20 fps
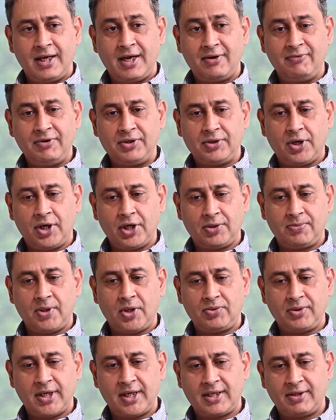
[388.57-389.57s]
We talked
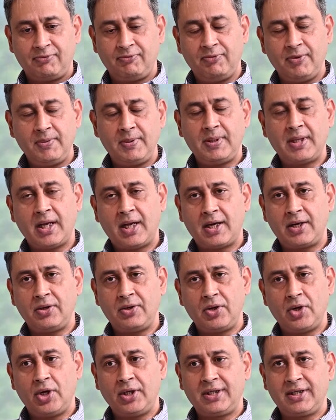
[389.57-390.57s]
about that women are
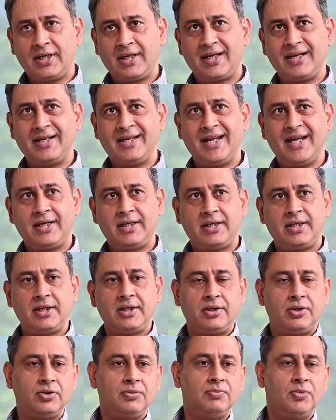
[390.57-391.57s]
not
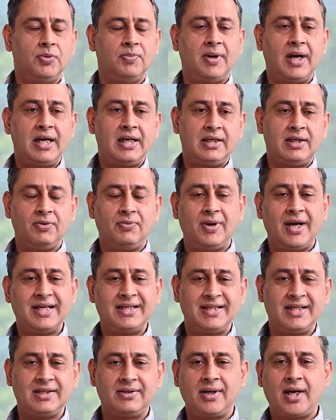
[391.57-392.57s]
connected to mobile
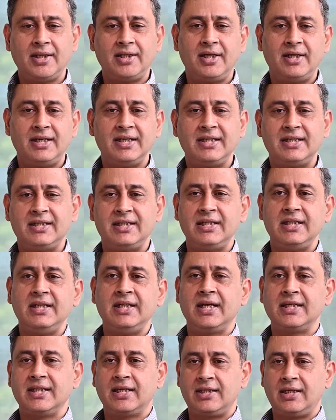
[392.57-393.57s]
devices. Rather, it is seen
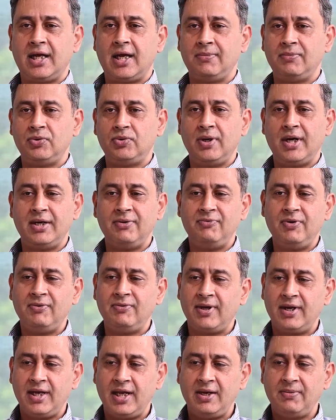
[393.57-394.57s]
as a taboo. And we
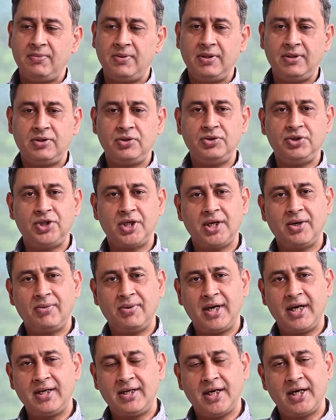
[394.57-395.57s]
were able to
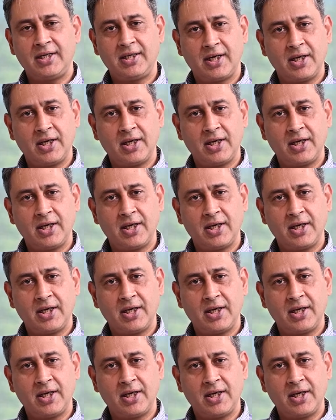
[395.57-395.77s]
generate that